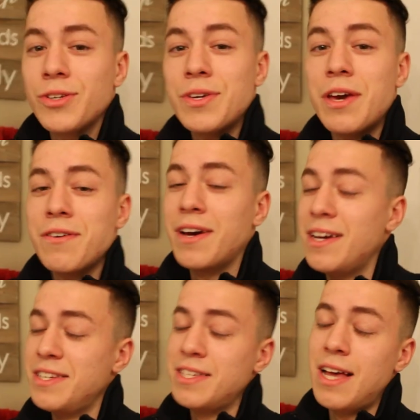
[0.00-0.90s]
So yeah,
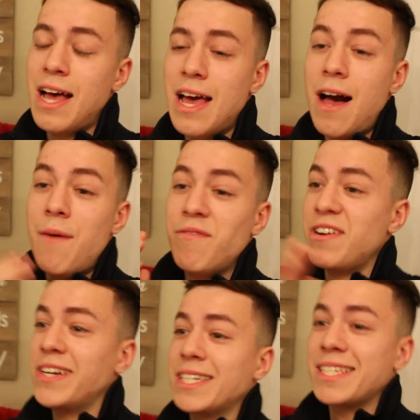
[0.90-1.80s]
guys, I'm
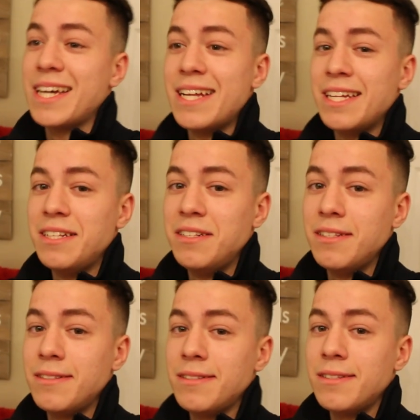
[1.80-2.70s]
very excited
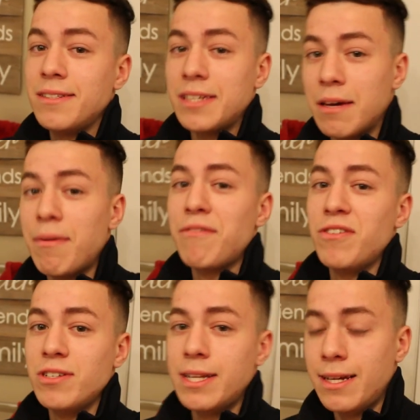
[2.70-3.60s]
to get my
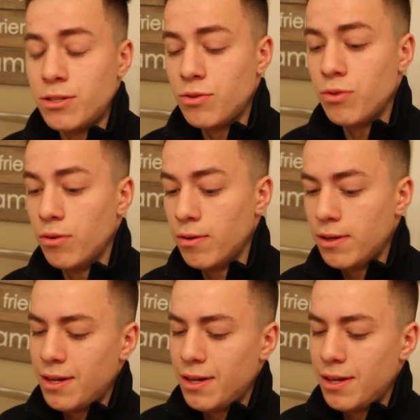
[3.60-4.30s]
first tattoo.